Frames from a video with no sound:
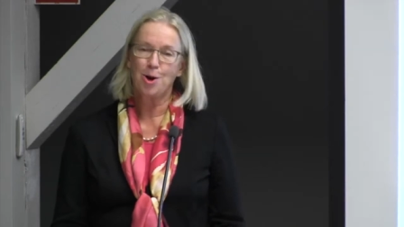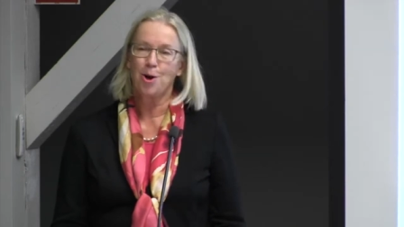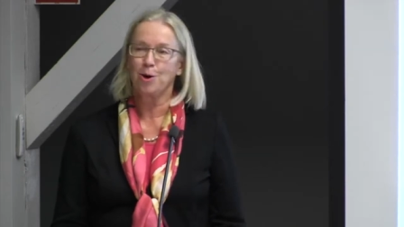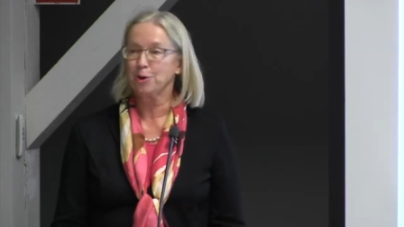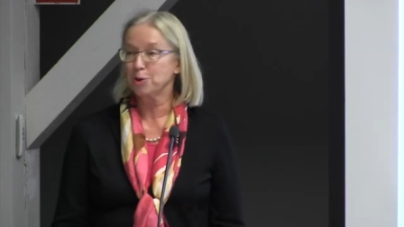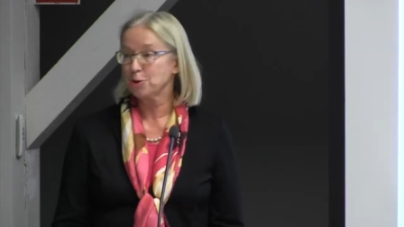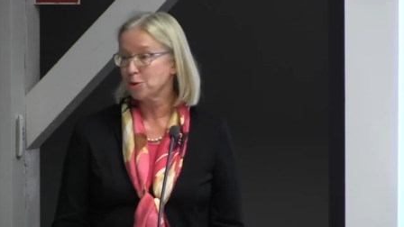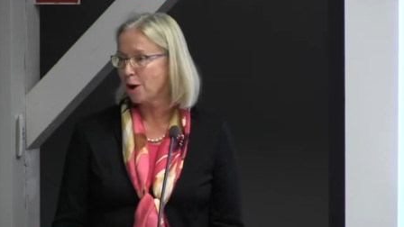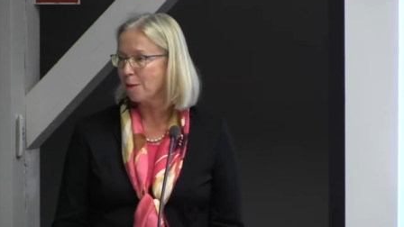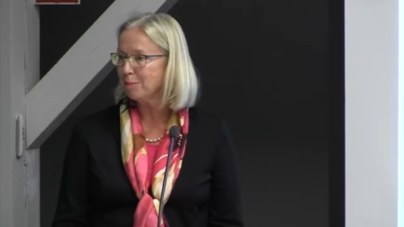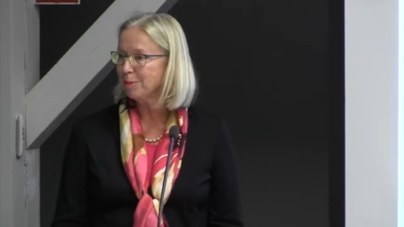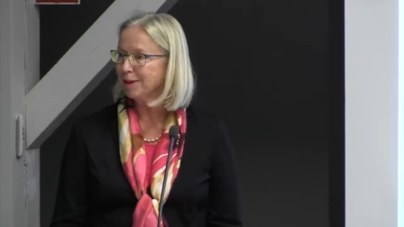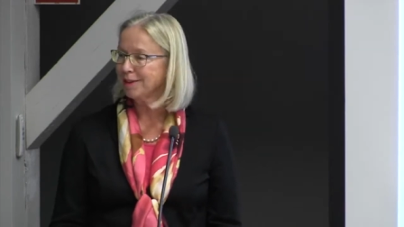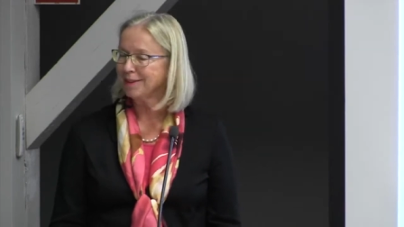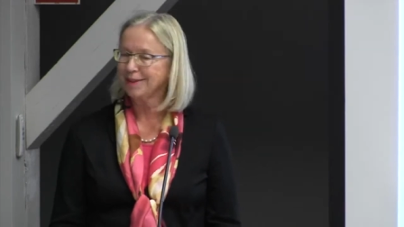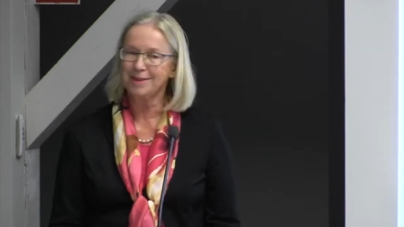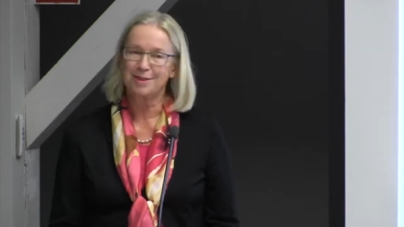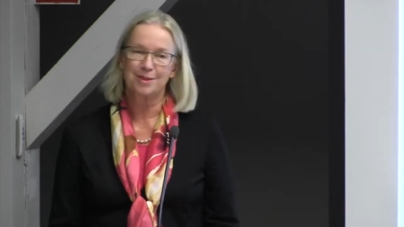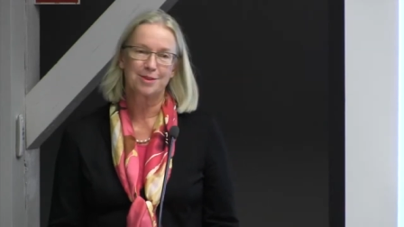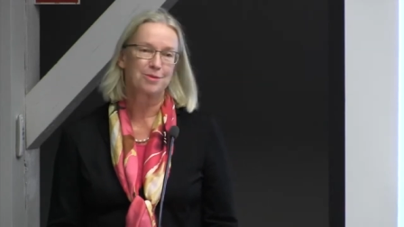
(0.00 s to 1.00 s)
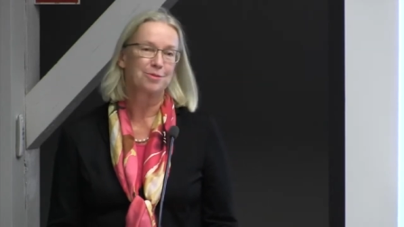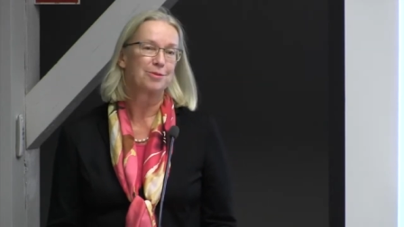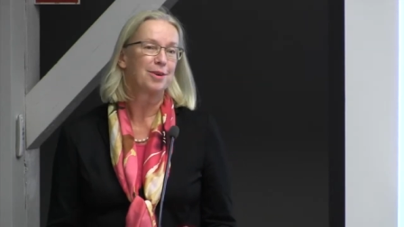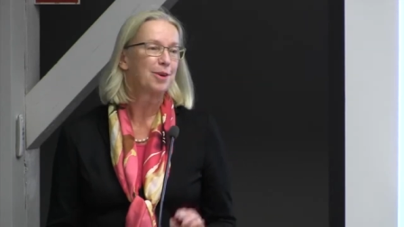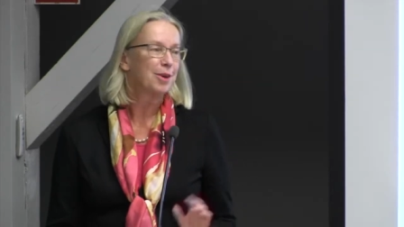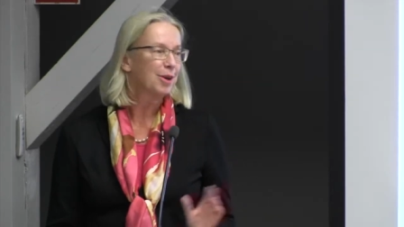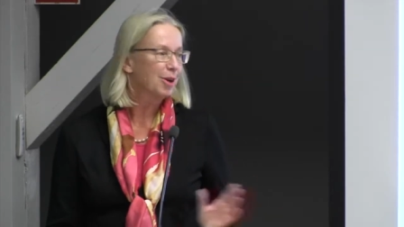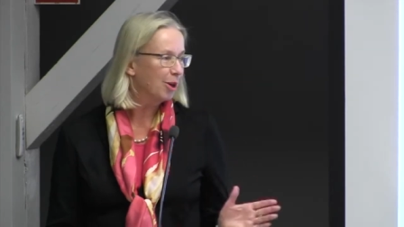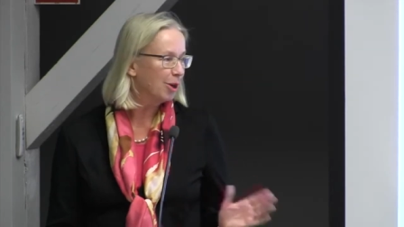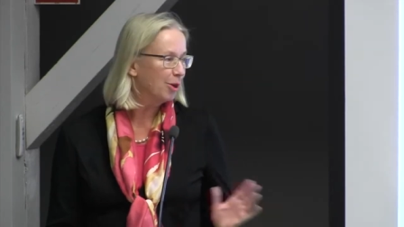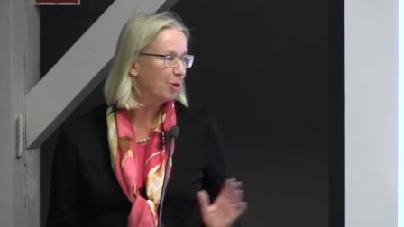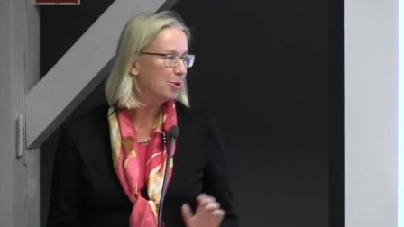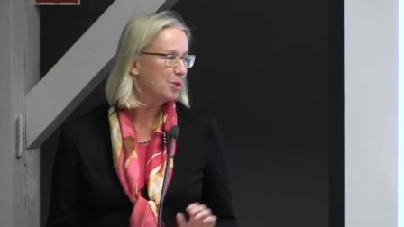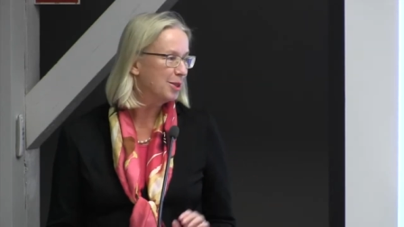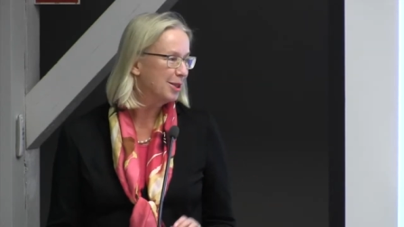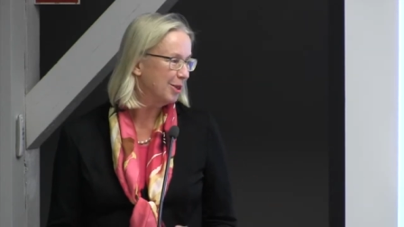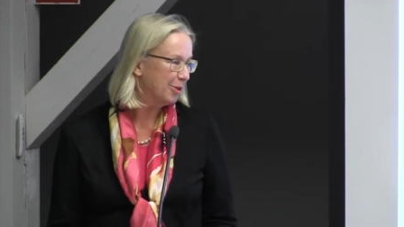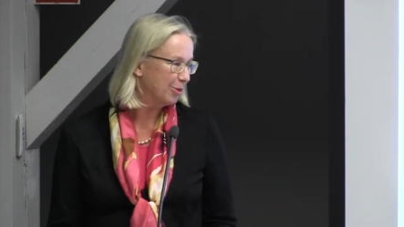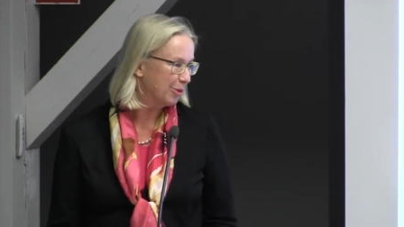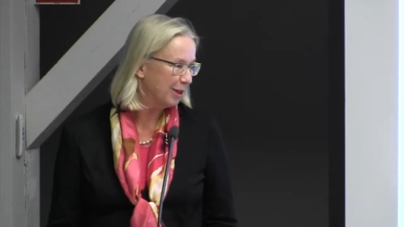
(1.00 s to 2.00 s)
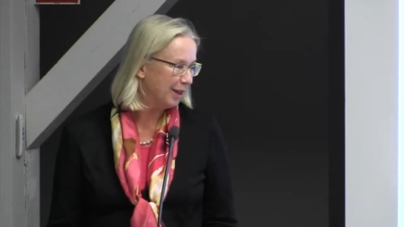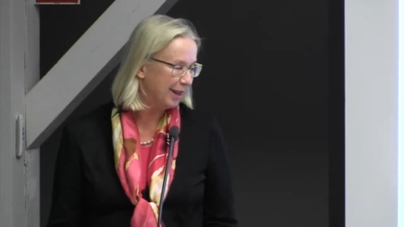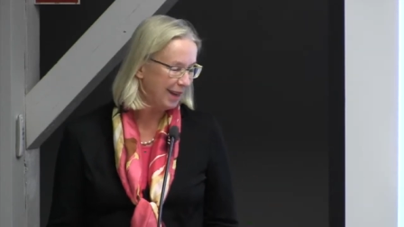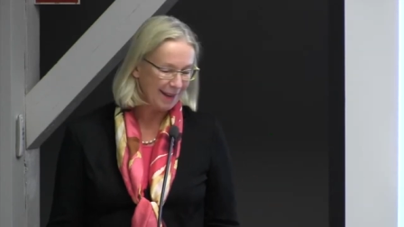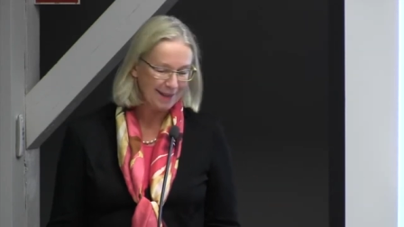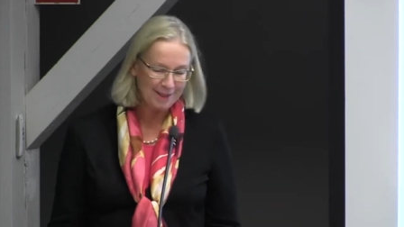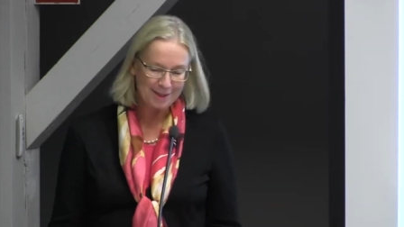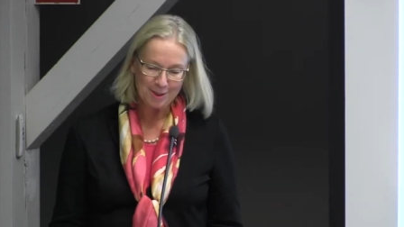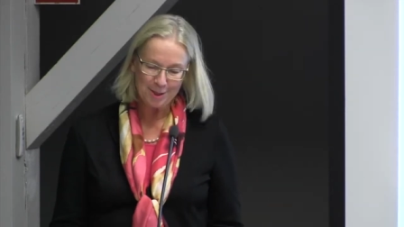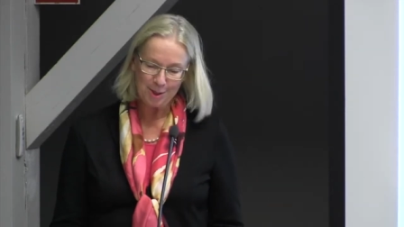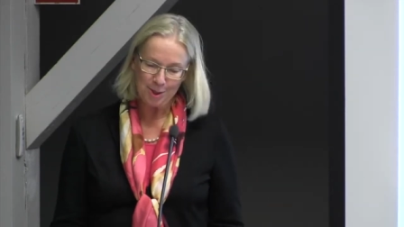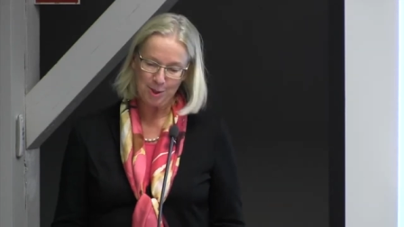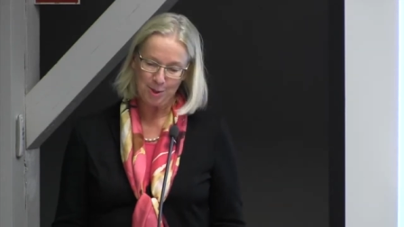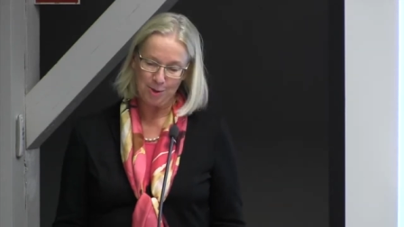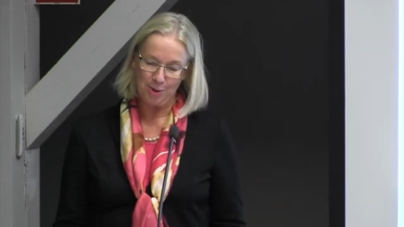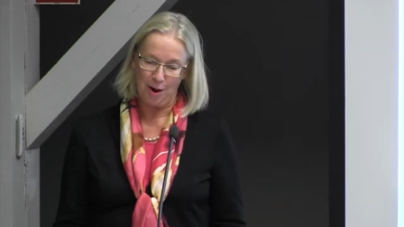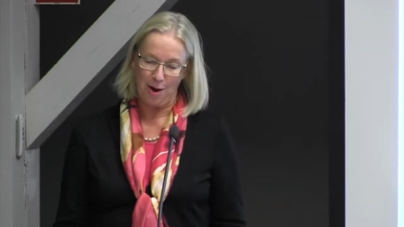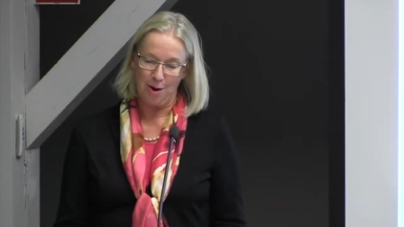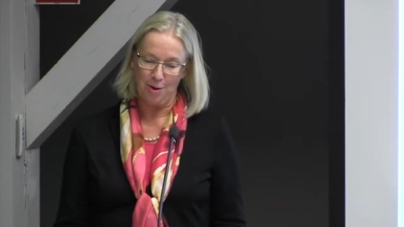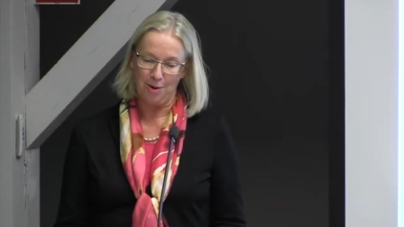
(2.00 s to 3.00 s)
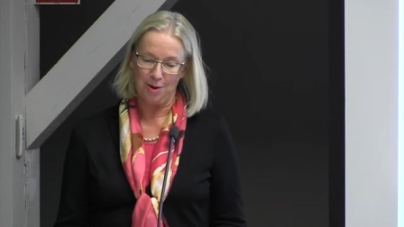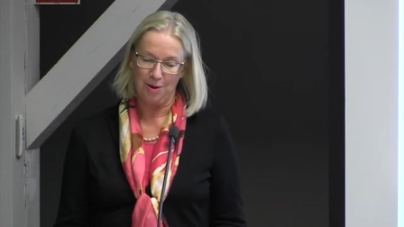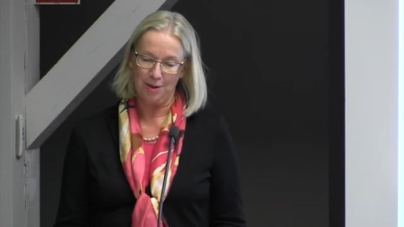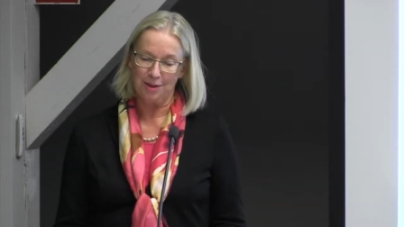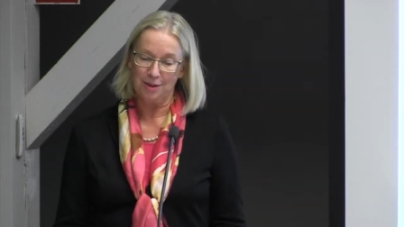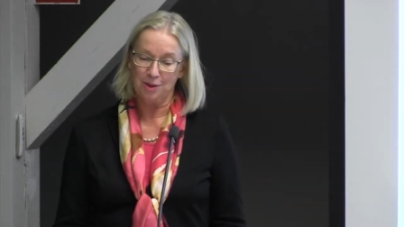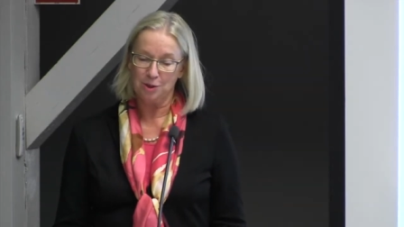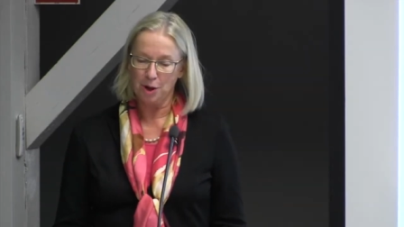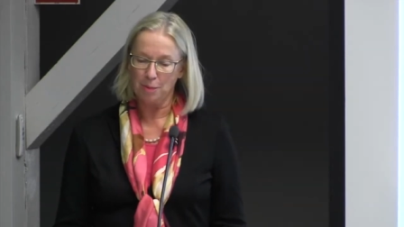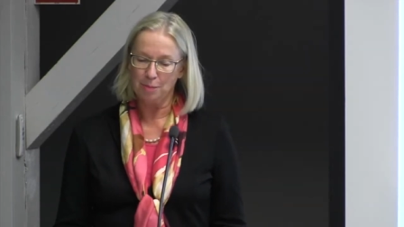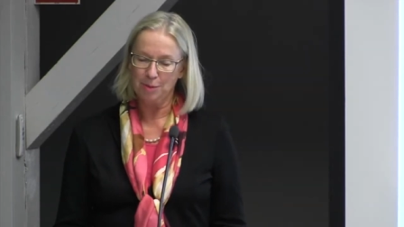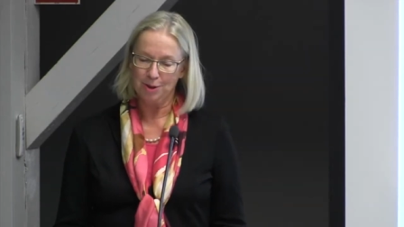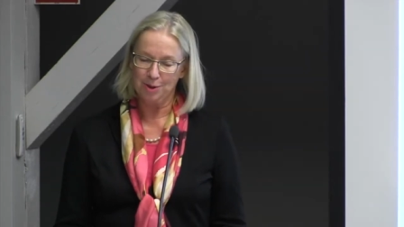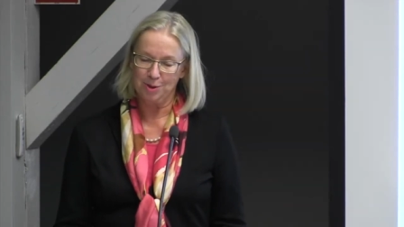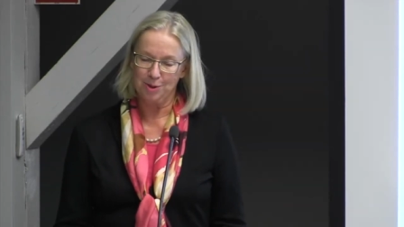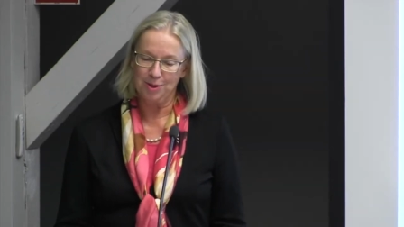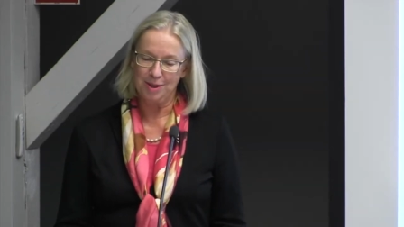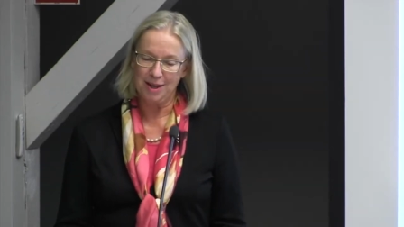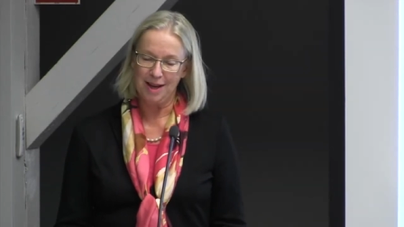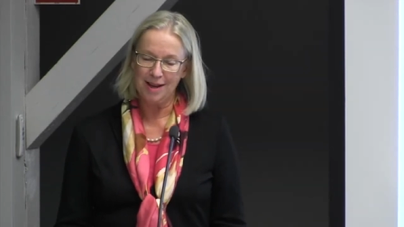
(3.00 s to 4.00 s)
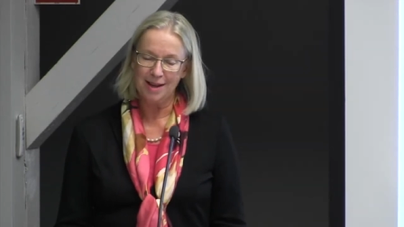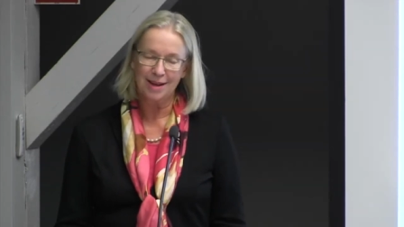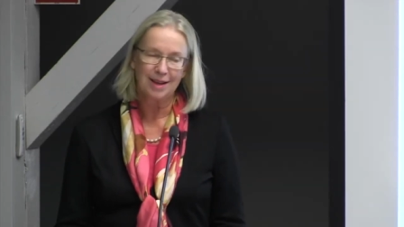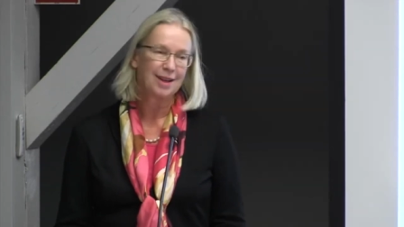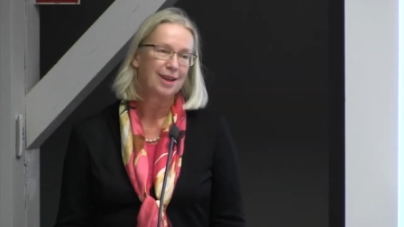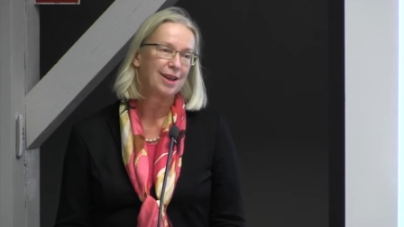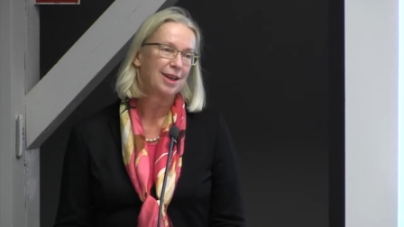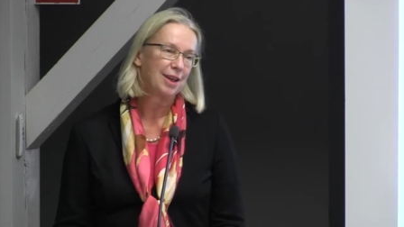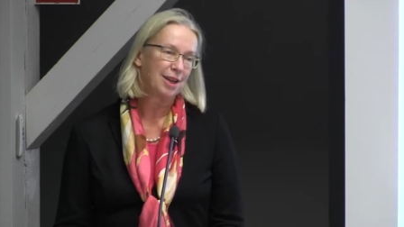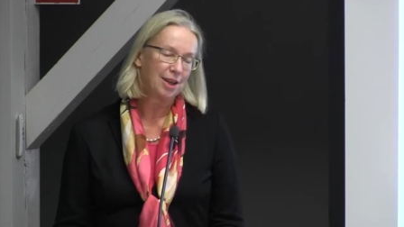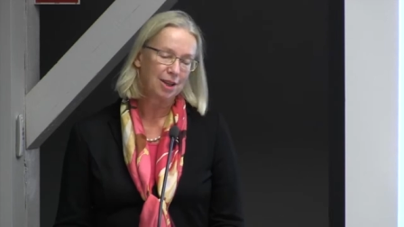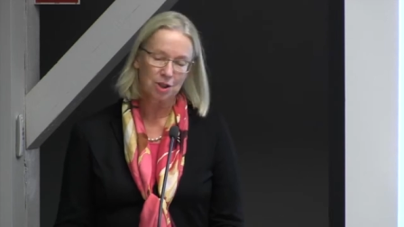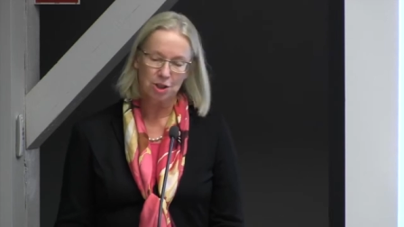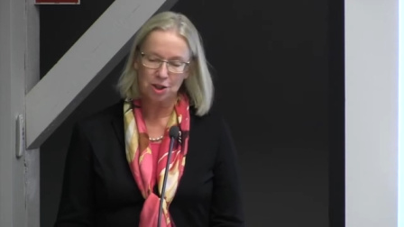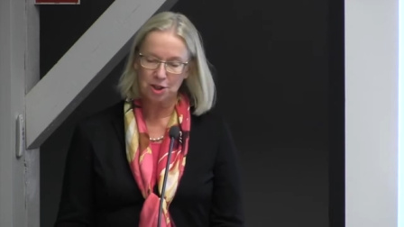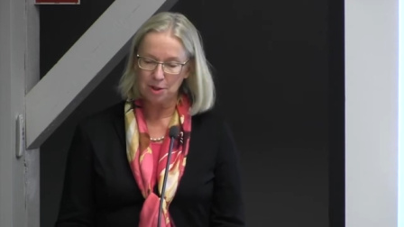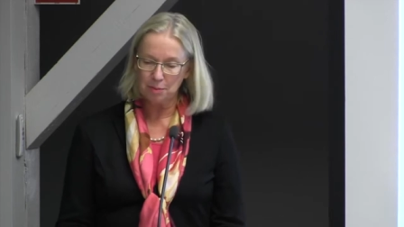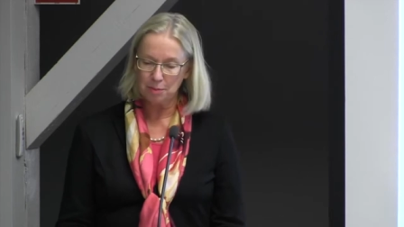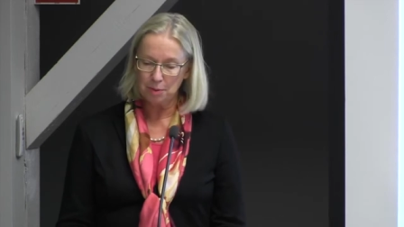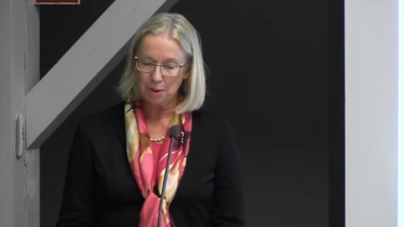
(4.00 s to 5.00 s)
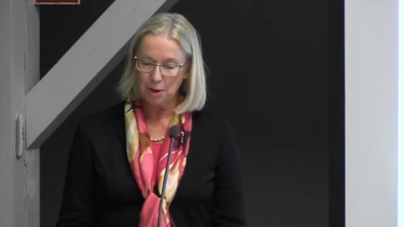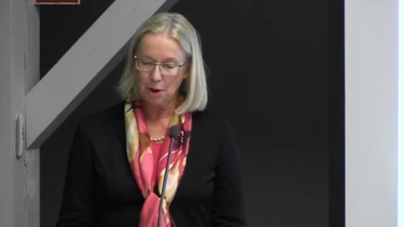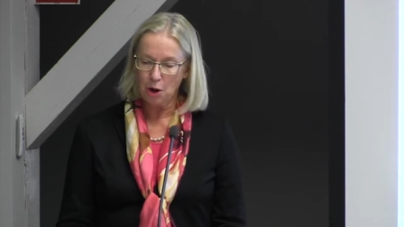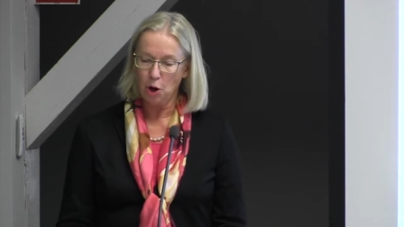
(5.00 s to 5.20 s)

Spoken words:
on a topic that is very closely related to our topic today, kinship,